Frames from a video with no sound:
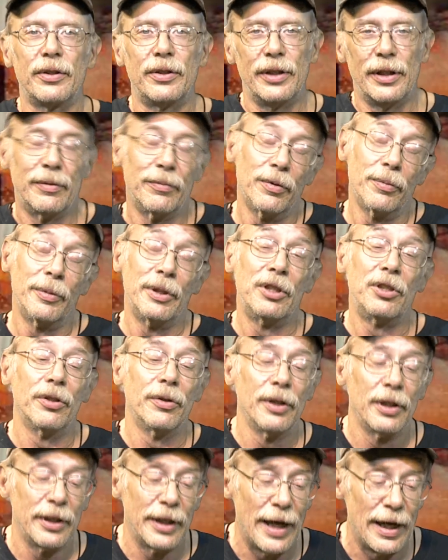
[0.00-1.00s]
and we'll be
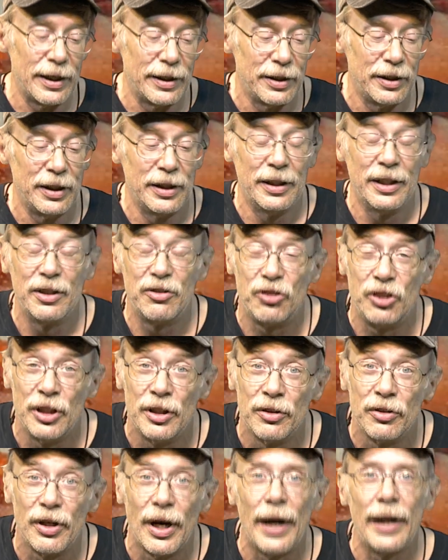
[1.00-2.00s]
showing that in its
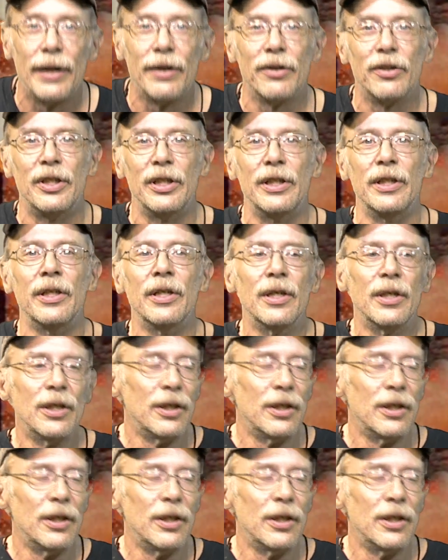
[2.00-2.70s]
entirety.